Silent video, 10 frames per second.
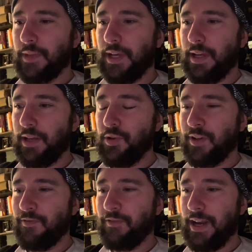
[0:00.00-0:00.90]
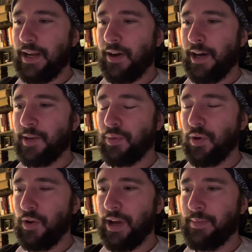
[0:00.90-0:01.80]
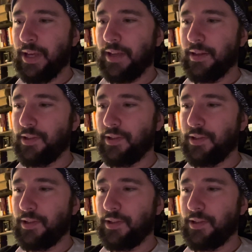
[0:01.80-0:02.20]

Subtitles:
and you can find out how to program it